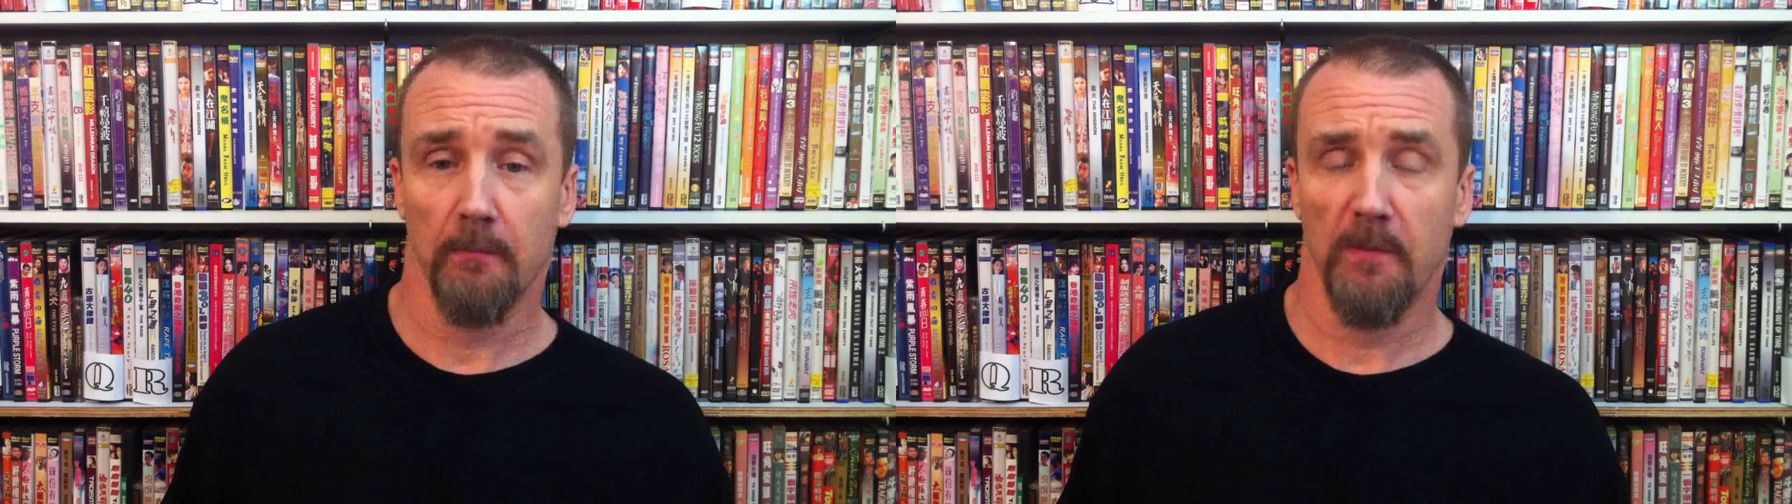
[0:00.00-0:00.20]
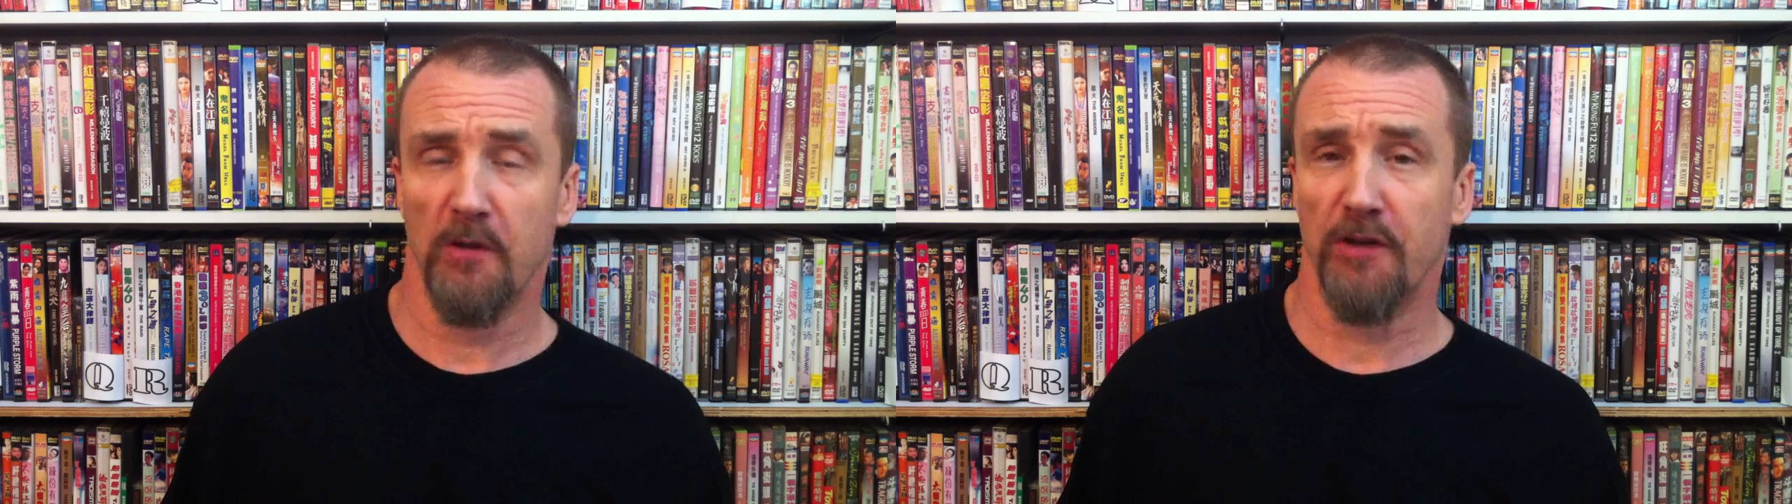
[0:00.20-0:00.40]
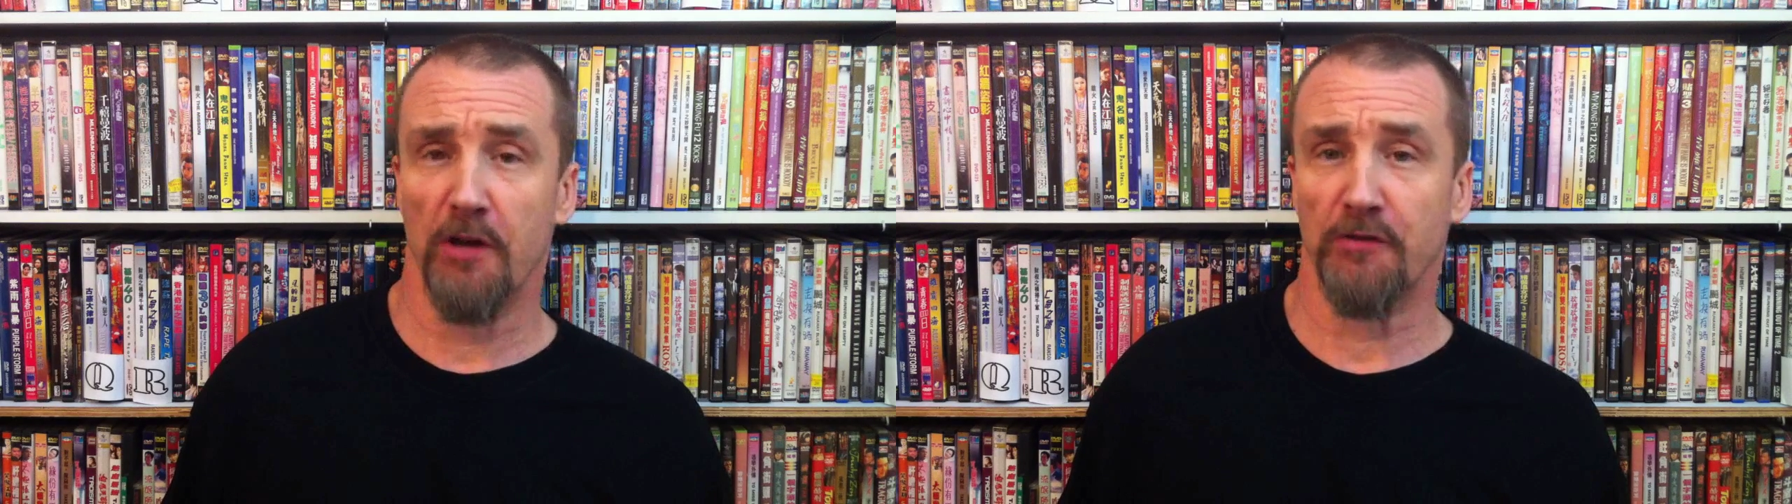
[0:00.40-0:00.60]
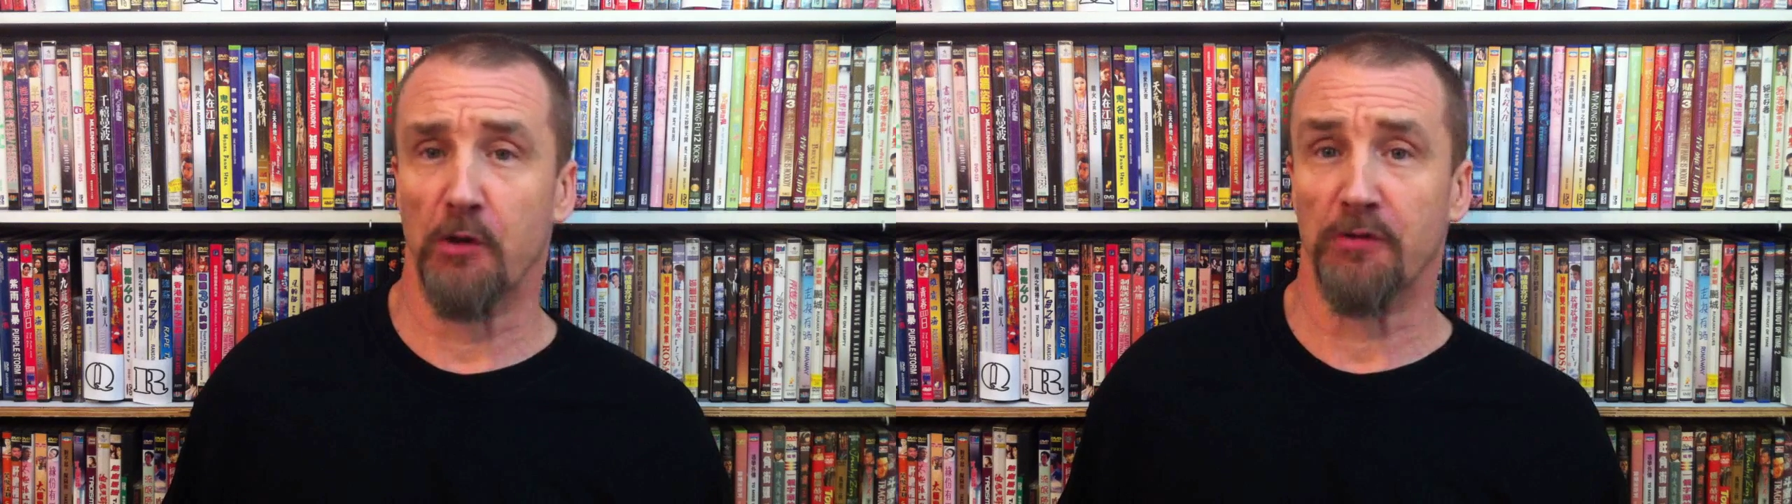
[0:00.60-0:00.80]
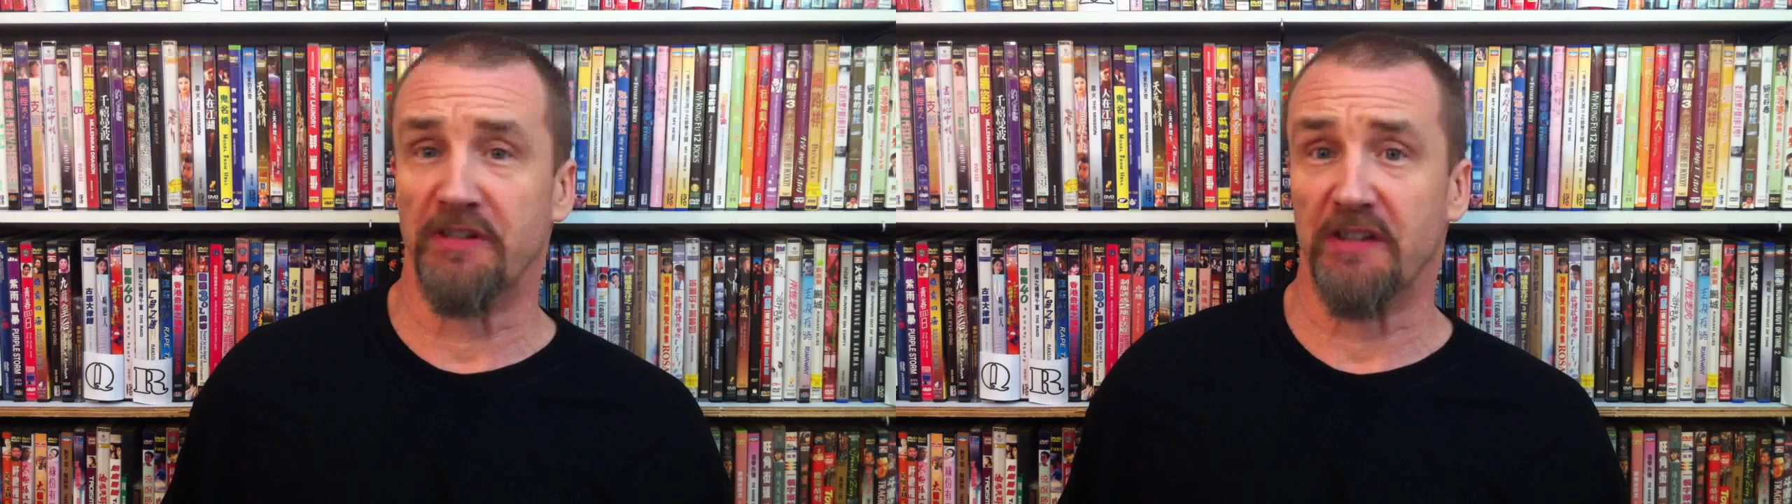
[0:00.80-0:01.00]
There's
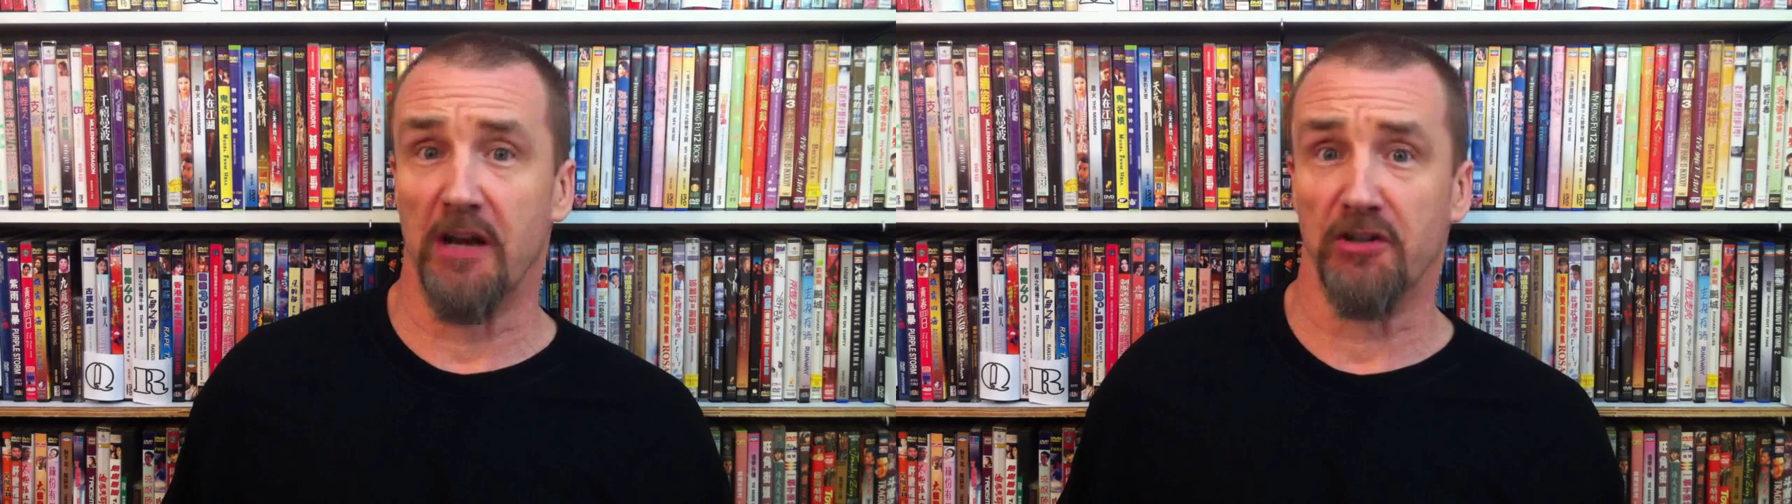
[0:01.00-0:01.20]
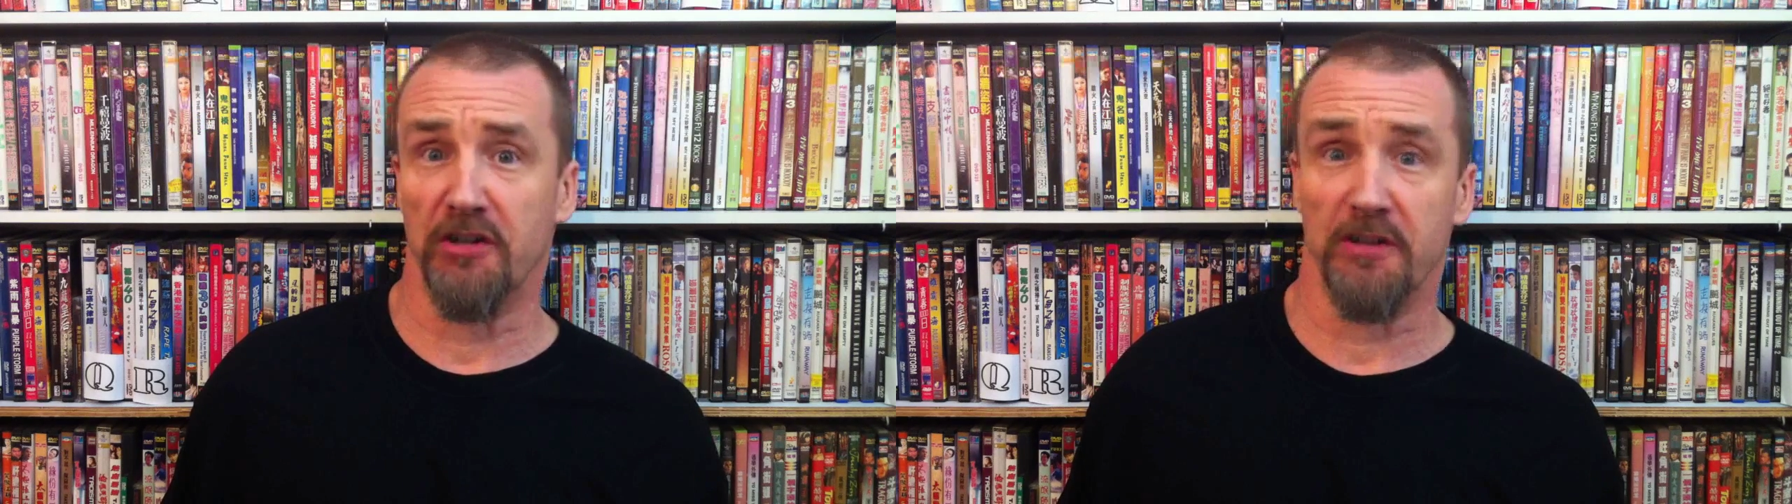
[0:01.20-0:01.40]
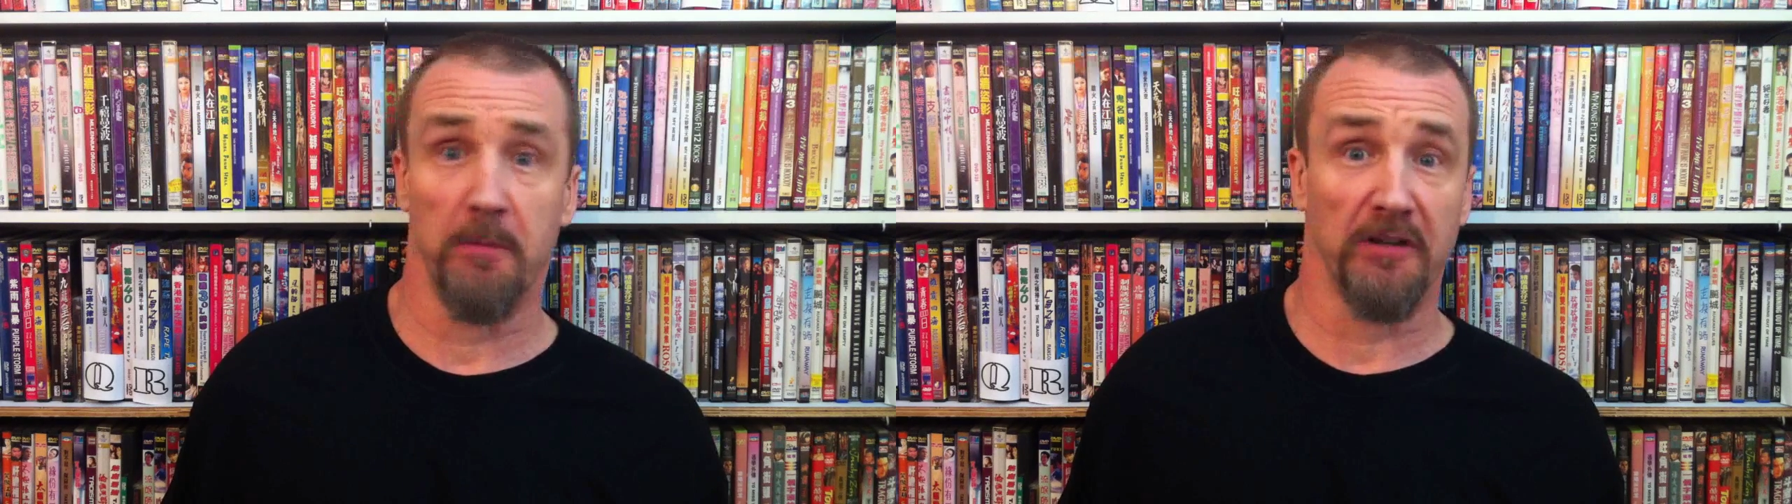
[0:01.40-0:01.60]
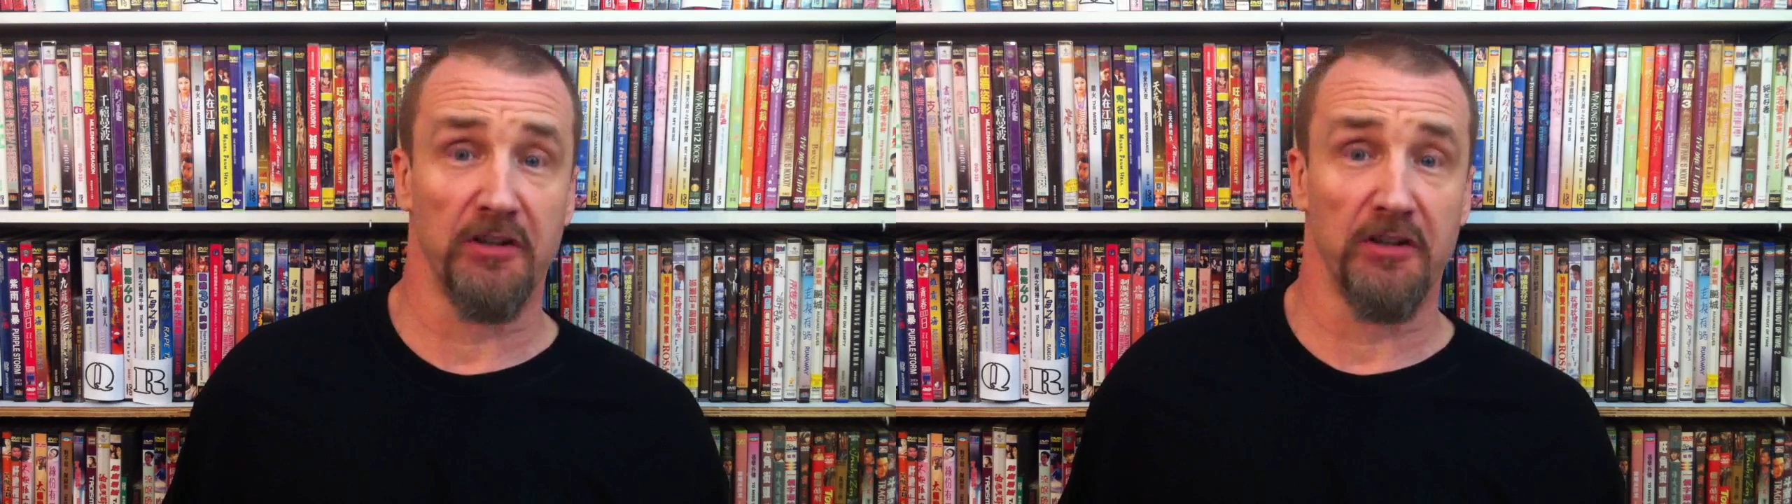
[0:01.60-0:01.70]
also discussions among